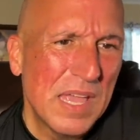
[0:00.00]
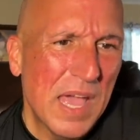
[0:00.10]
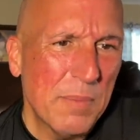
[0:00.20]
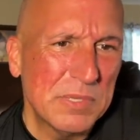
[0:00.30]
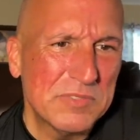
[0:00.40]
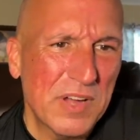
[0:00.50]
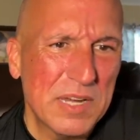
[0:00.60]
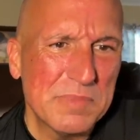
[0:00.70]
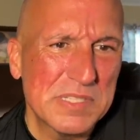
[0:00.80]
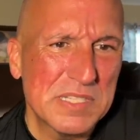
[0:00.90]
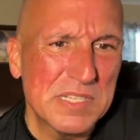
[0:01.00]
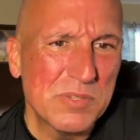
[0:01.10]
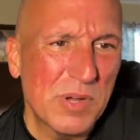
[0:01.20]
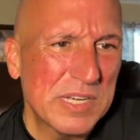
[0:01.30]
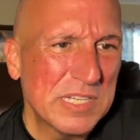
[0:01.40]
How much vitamin C
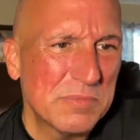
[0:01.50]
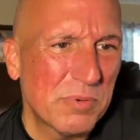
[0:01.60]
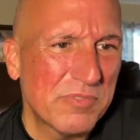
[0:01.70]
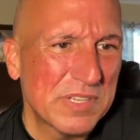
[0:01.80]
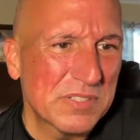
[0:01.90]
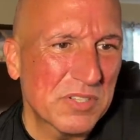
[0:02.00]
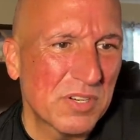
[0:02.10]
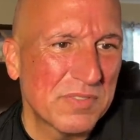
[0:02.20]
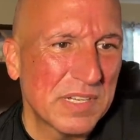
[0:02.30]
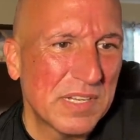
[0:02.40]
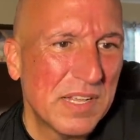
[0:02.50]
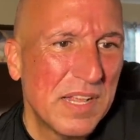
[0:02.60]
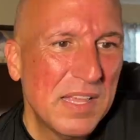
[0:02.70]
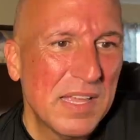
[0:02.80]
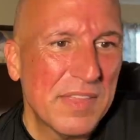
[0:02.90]
do I need to prevent scurvy?
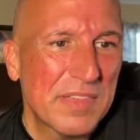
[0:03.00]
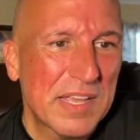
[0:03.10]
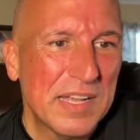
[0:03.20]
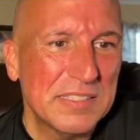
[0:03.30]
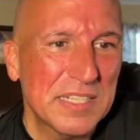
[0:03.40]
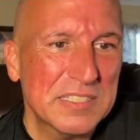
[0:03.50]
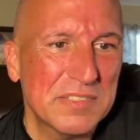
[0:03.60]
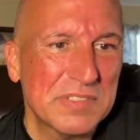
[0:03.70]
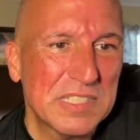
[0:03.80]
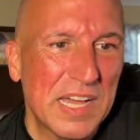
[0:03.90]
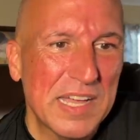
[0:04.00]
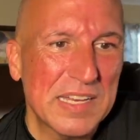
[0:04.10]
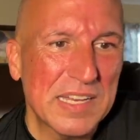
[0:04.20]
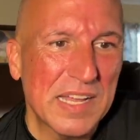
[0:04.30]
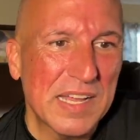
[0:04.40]
In the context of a
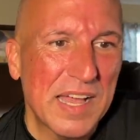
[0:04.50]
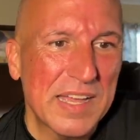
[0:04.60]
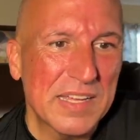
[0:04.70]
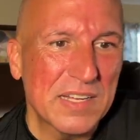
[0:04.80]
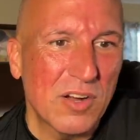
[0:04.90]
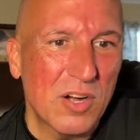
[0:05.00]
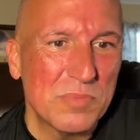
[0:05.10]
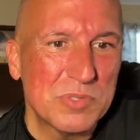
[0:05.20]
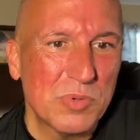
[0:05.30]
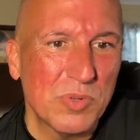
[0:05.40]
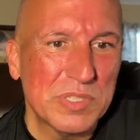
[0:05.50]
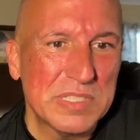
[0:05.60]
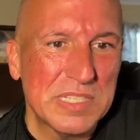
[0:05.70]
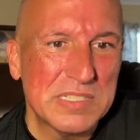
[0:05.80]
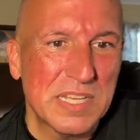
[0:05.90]
diet high in carbs, you only
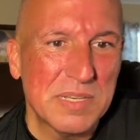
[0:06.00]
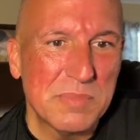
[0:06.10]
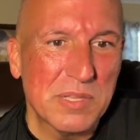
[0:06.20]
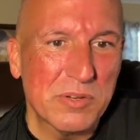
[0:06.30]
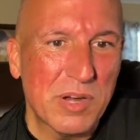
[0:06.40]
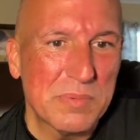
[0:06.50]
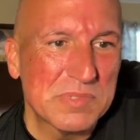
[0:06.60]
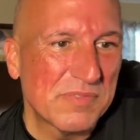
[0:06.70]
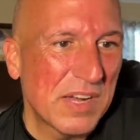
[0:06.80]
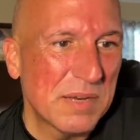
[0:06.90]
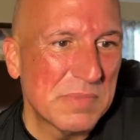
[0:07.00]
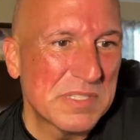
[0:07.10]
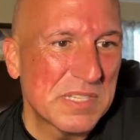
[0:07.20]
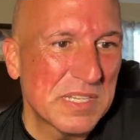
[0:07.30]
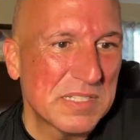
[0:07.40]
need ten milligrams of vitamin
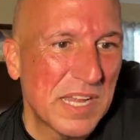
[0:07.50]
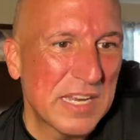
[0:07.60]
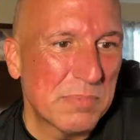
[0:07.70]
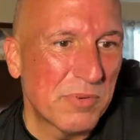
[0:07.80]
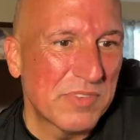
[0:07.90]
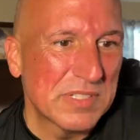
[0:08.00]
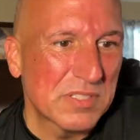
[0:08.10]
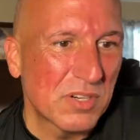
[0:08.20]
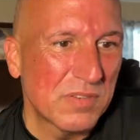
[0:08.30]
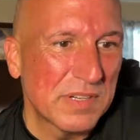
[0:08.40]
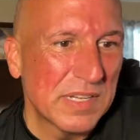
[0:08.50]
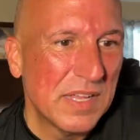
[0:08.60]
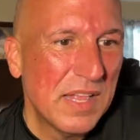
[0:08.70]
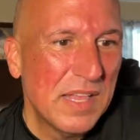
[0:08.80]
C a day to prevent scurvy.